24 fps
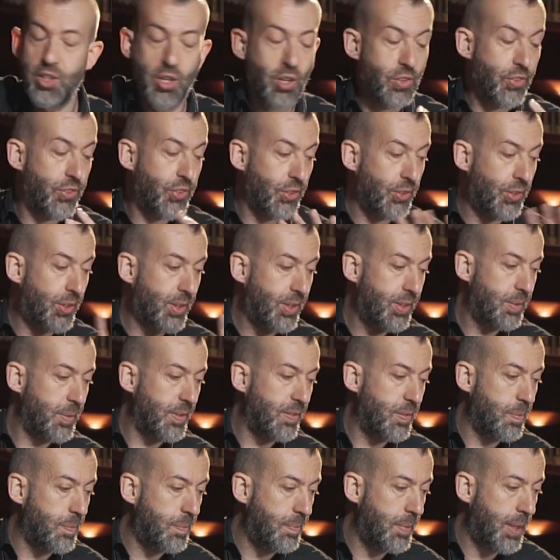contour
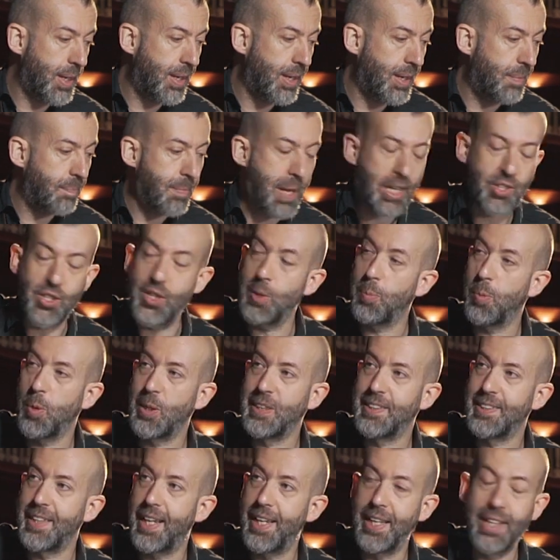with Magic
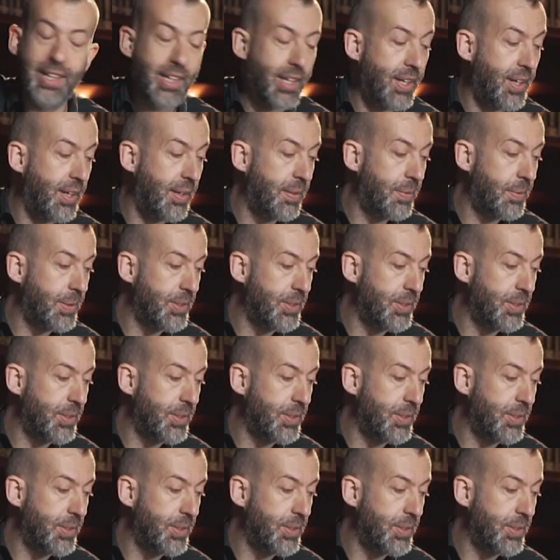preset EQ,